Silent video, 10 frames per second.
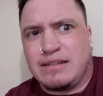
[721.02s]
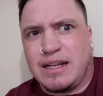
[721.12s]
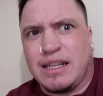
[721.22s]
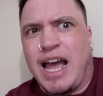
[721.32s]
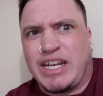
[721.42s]

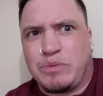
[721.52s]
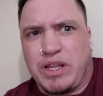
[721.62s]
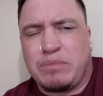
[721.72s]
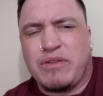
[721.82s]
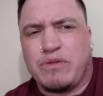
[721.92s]
aligned
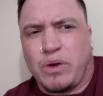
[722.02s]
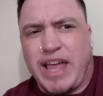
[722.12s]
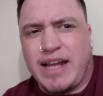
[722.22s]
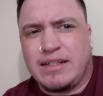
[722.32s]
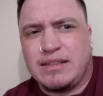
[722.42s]
with before
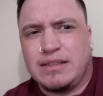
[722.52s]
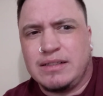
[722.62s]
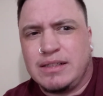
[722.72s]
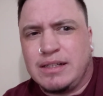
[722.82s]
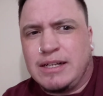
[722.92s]
that.
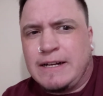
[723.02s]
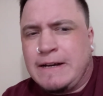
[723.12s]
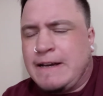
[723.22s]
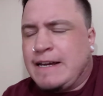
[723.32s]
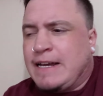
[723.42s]

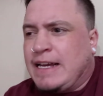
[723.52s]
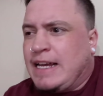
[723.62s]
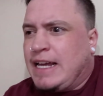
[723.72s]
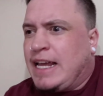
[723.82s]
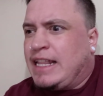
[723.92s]

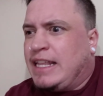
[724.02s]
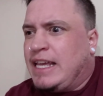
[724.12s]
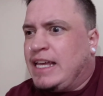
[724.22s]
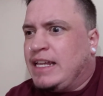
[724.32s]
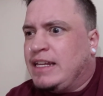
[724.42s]
And
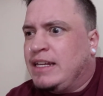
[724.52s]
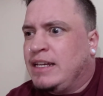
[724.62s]
then